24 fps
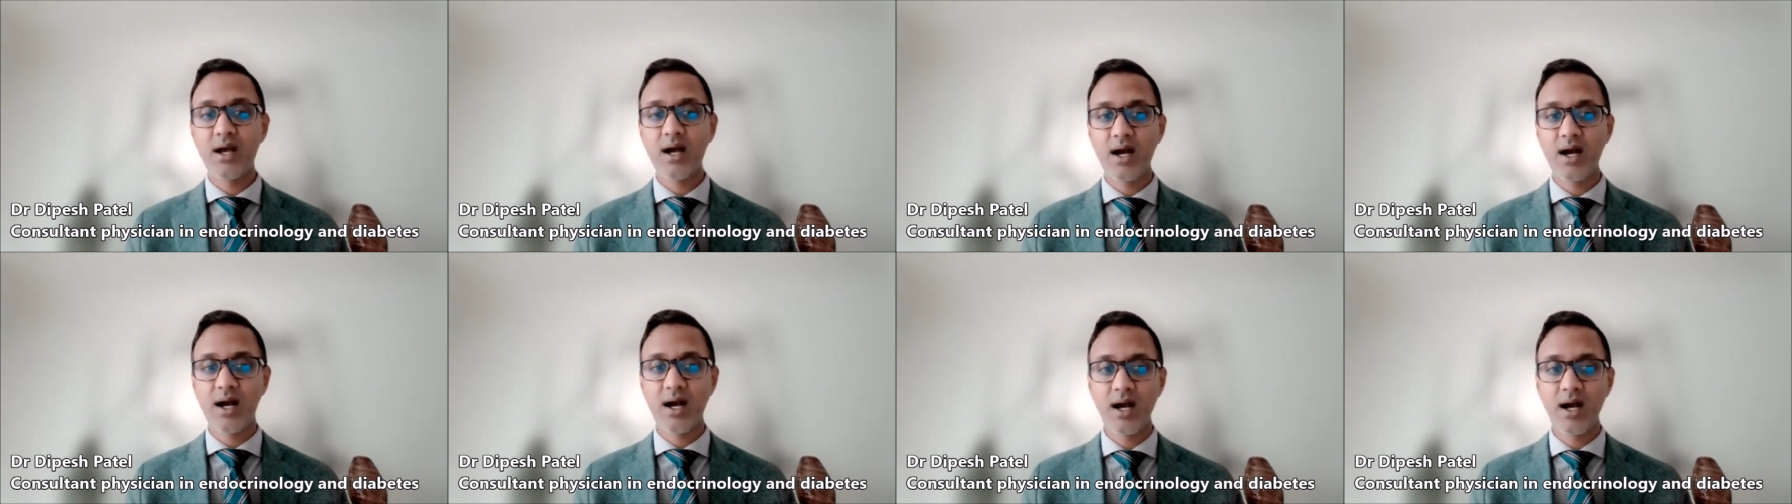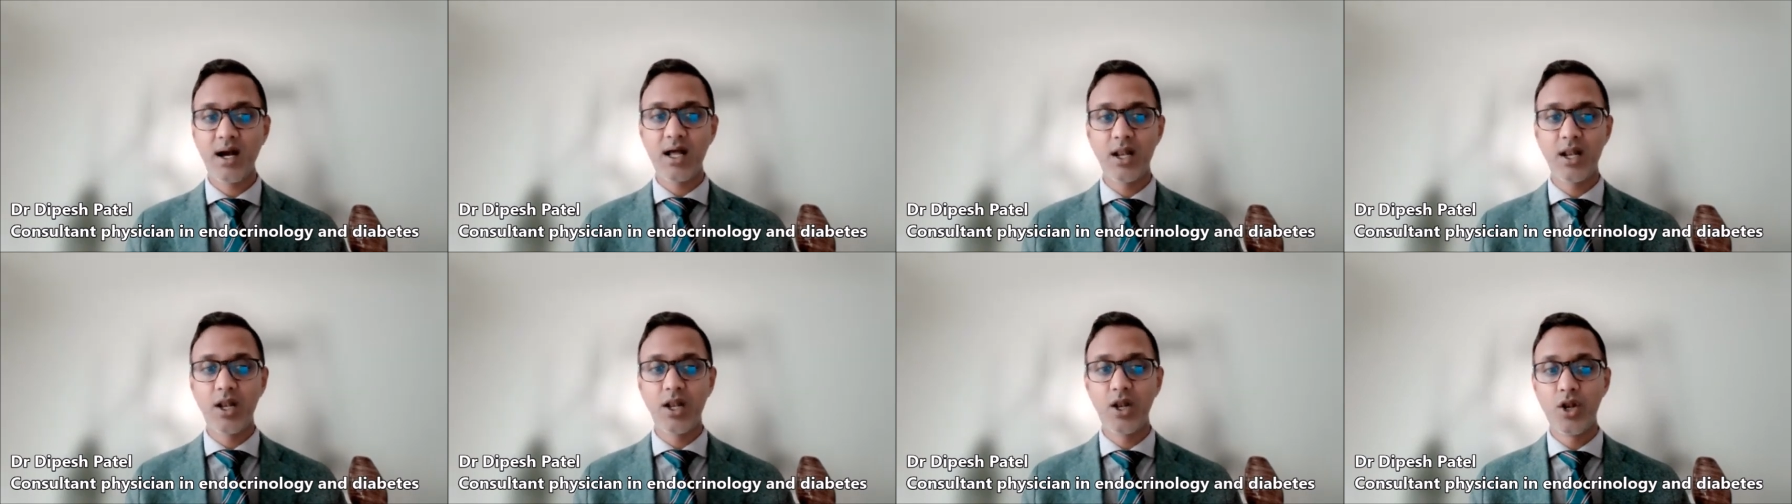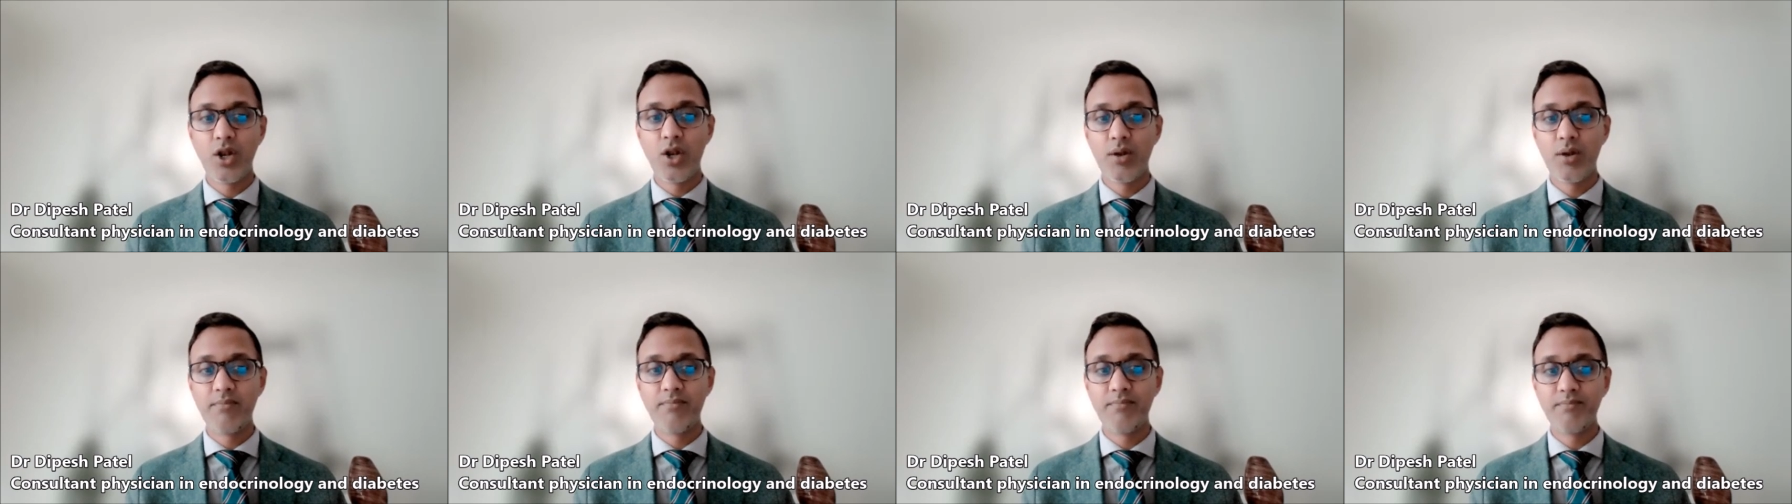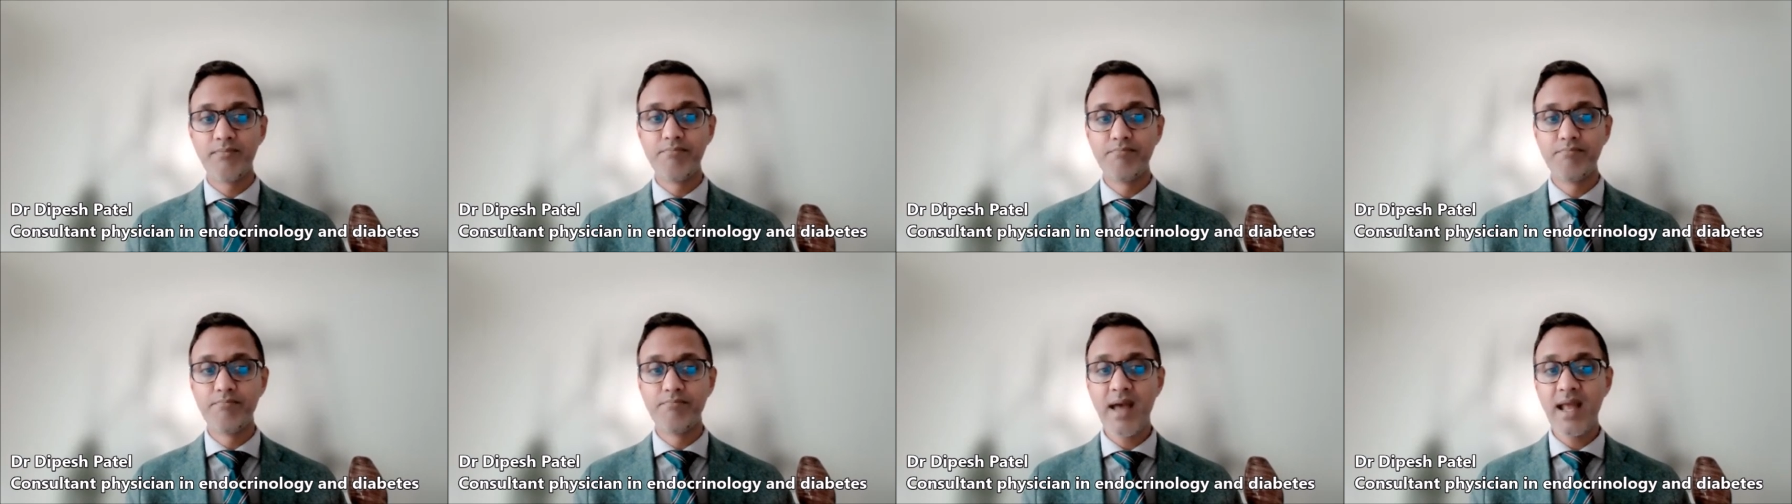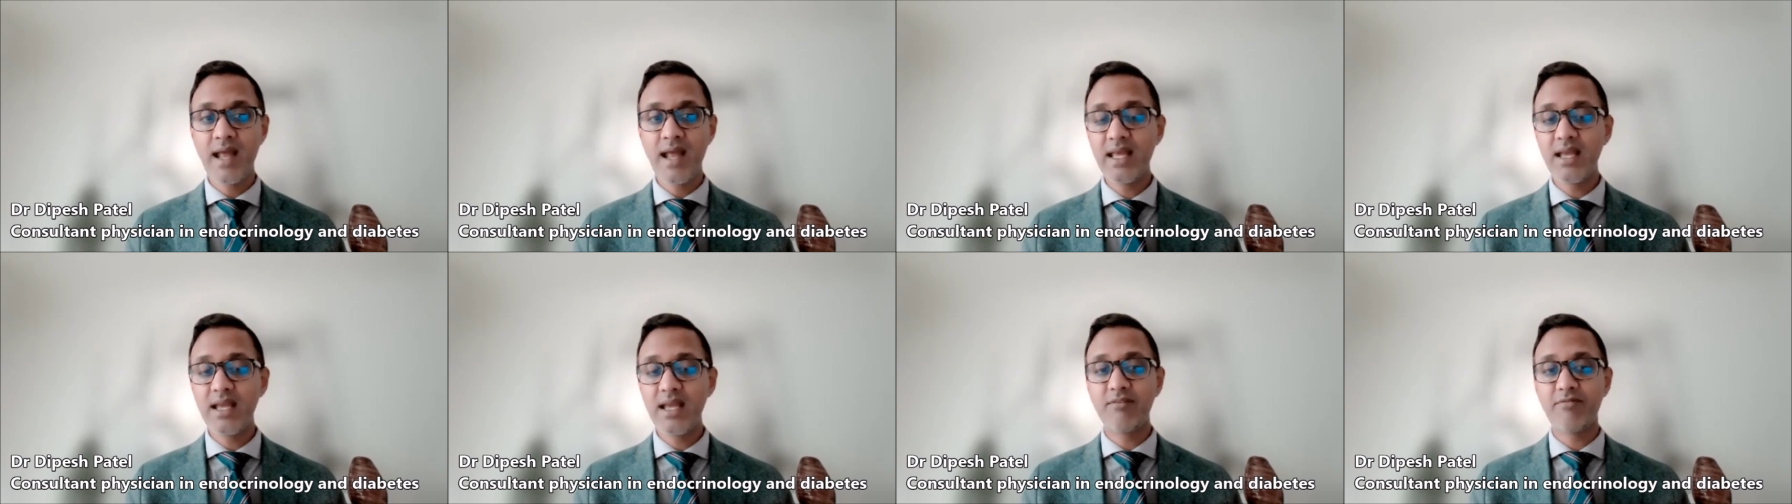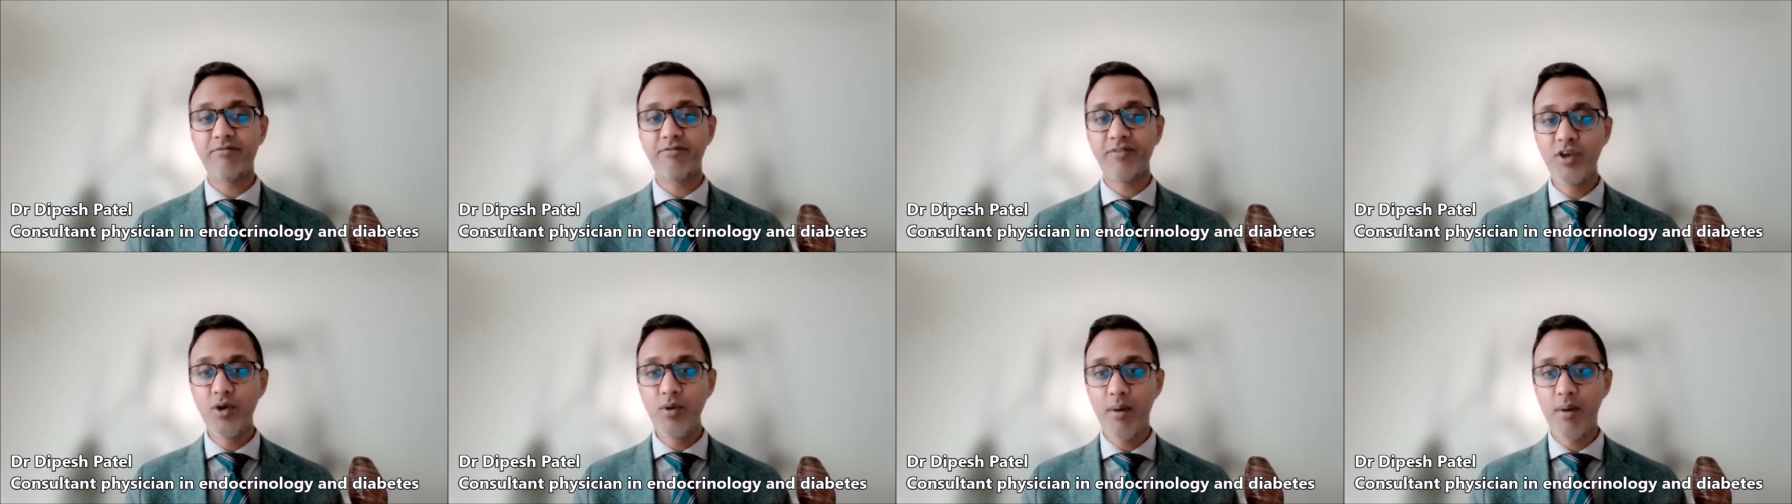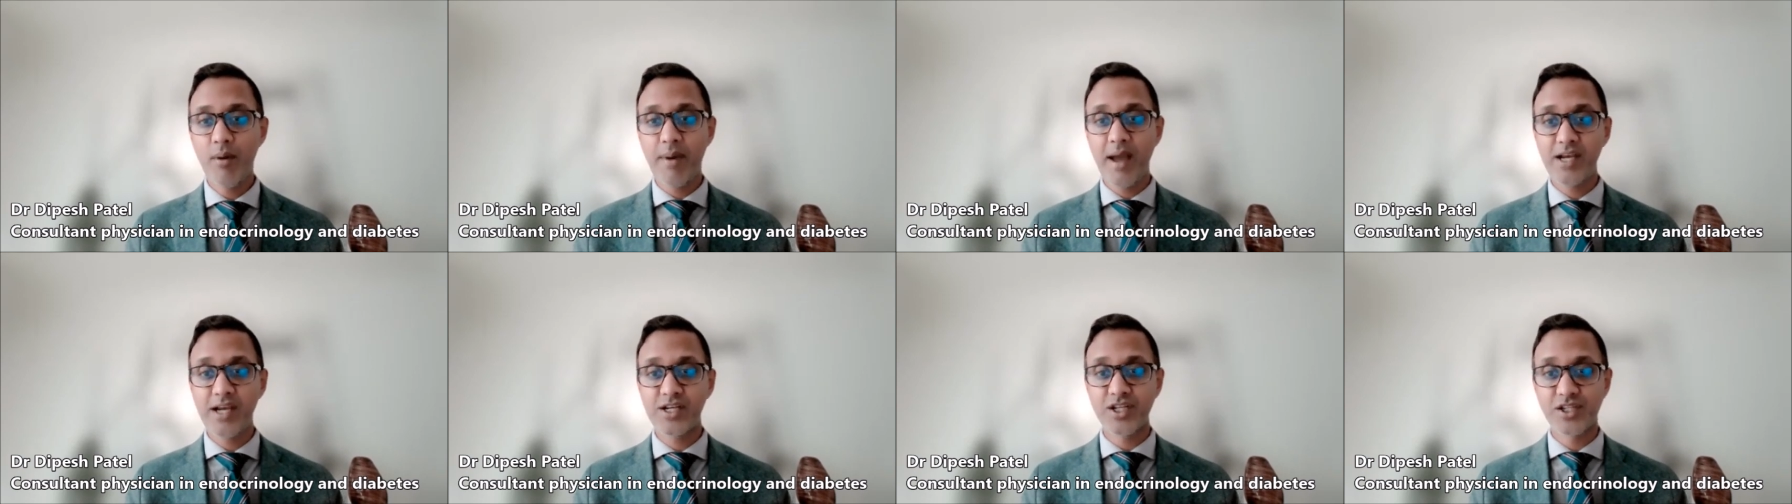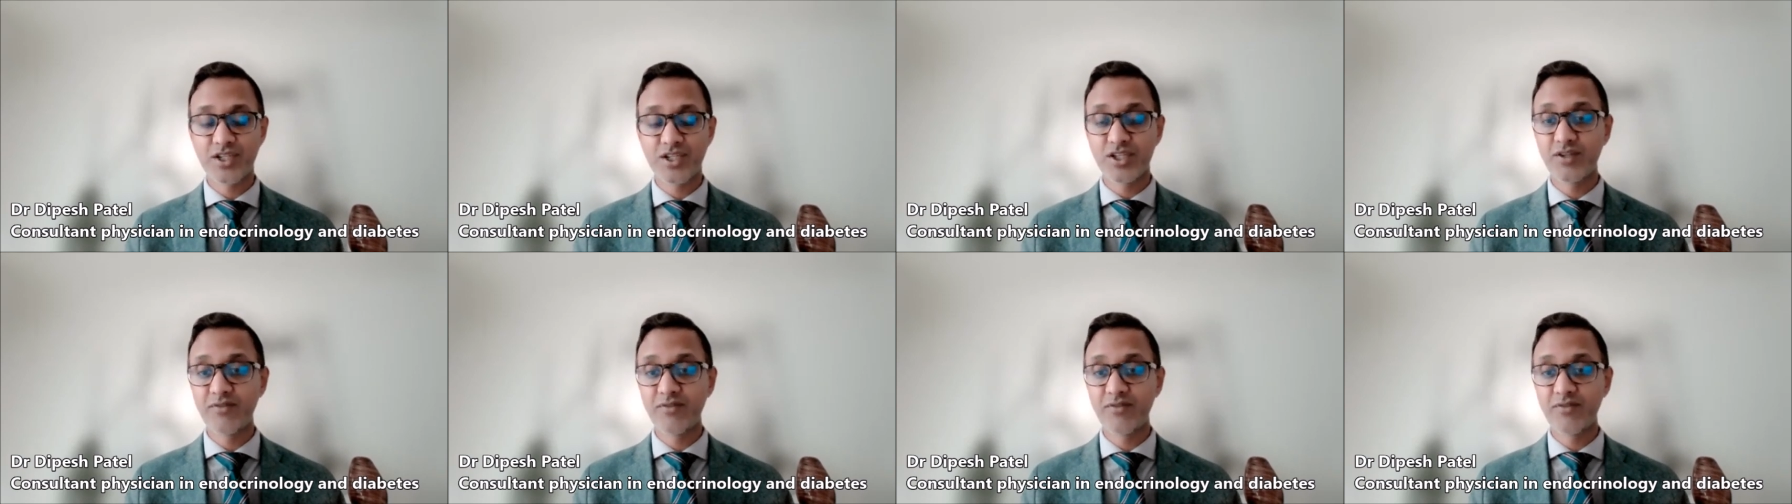Uh, many fewer patients